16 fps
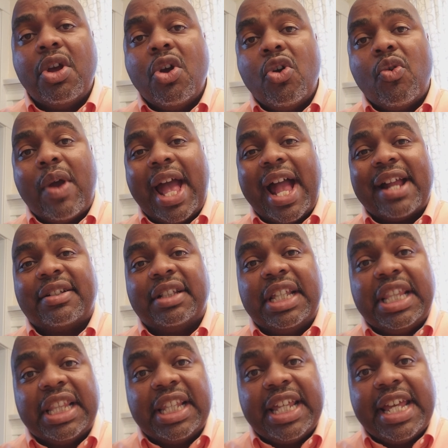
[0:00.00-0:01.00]
who actually
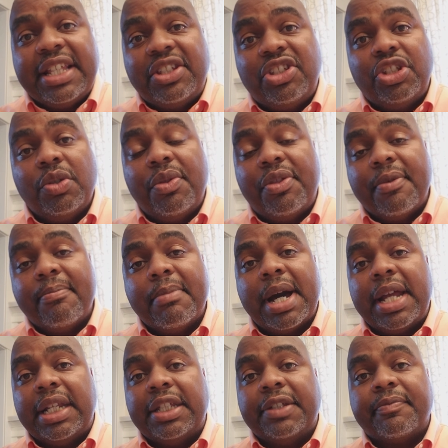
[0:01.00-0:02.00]
lends you the
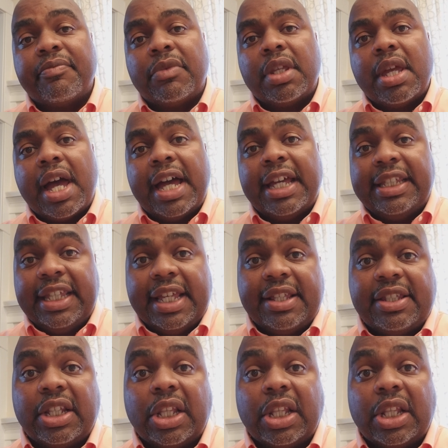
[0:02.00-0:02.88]
money against